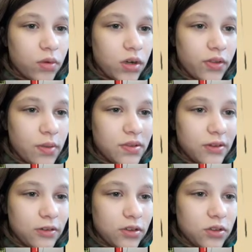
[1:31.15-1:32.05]
One of them is
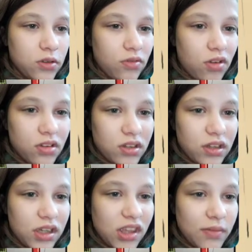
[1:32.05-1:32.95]
holding two rocks
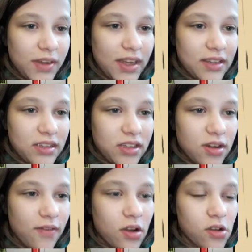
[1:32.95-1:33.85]
and hitting them against each
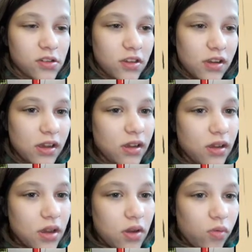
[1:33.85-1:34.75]
other constantly,
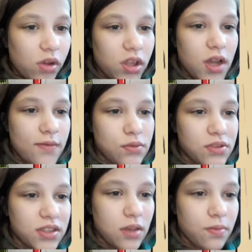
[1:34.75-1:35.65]
while the other
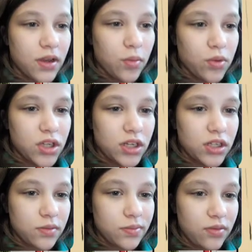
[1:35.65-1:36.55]
was skipping and
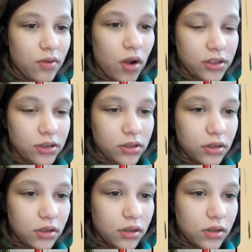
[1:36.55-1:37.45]
pretending to be a rider.
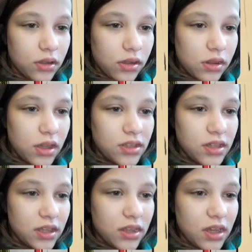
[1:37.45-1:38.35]
They
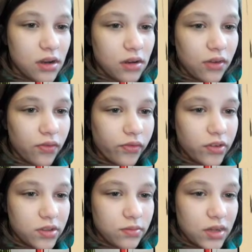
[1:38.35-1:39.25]
said they're looking
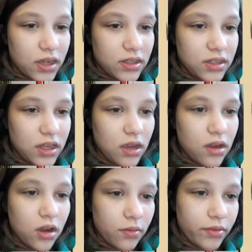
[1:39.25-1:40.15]
for some antique
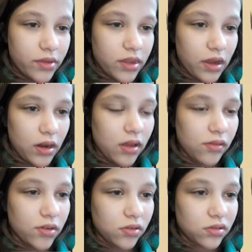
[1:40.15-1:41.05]
cup that
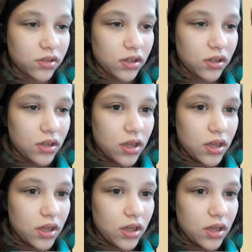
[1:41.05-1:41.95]
they'd dust it,
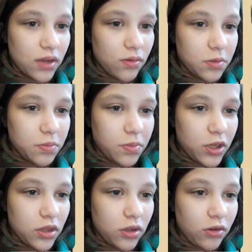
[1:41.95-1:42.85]
and they would
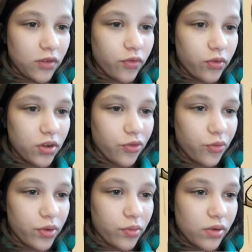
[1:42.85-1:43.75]
be grateful
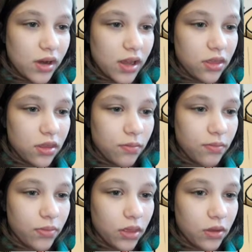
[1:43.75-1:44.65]
if we would let
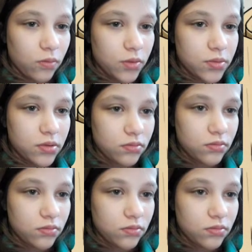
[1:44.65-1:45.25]
them. Whoops.